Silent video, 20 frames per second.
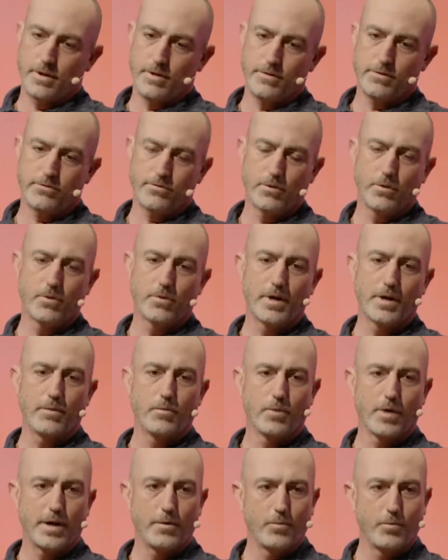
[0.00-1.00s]
So
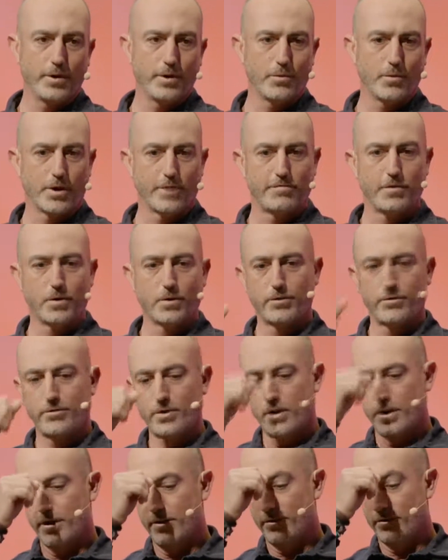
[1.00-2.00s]
what I really want to focus
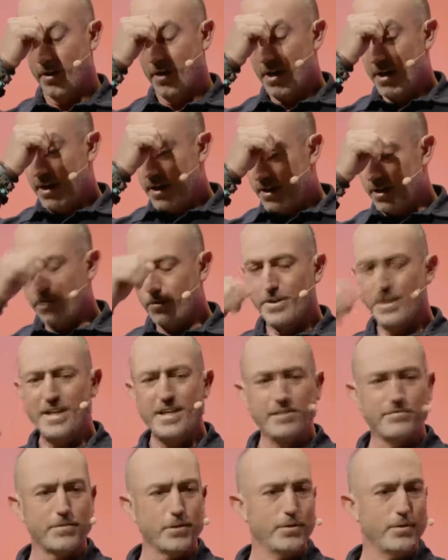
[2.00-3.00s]
on is the
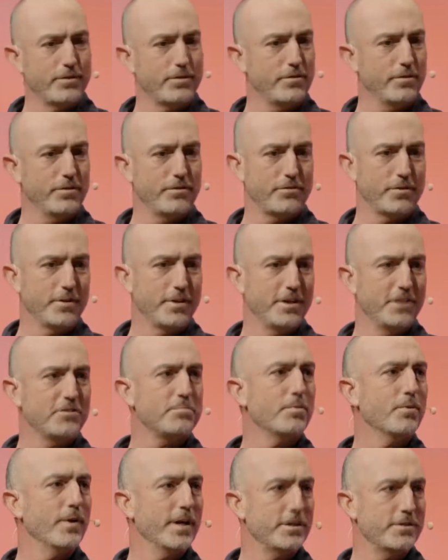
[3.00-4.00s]
influences and the
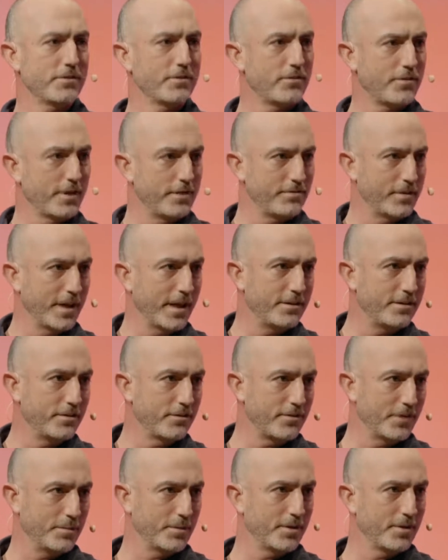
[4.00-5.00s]
inspirations that have led to
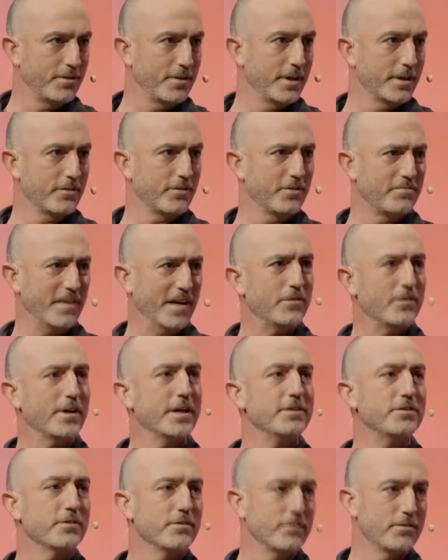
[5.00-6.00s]
some of the things, the
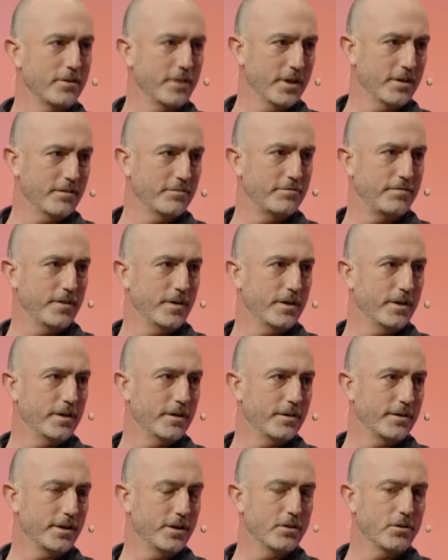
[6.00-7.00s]
foundation of
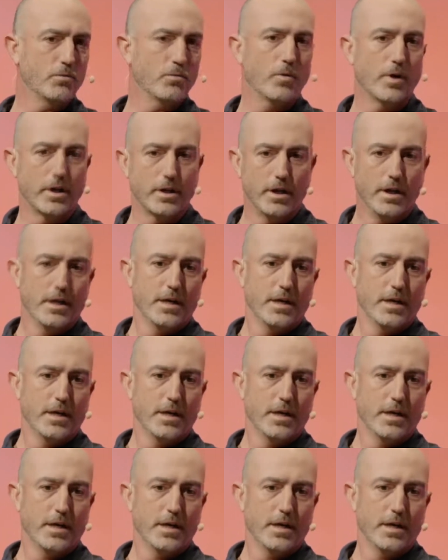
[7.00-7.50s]
what.